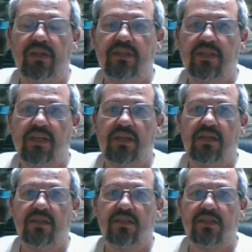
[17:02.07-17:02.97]

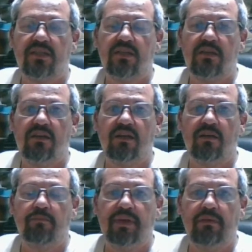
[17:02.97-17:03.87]
D, C,
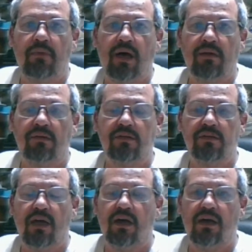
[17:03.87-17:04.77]
and B models,
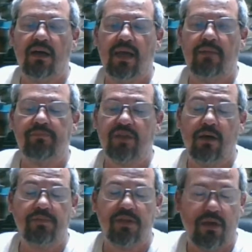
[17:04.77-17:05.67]

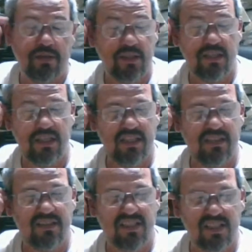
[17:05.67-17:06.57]
the D
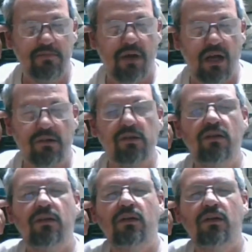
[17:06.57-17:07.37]
and C model,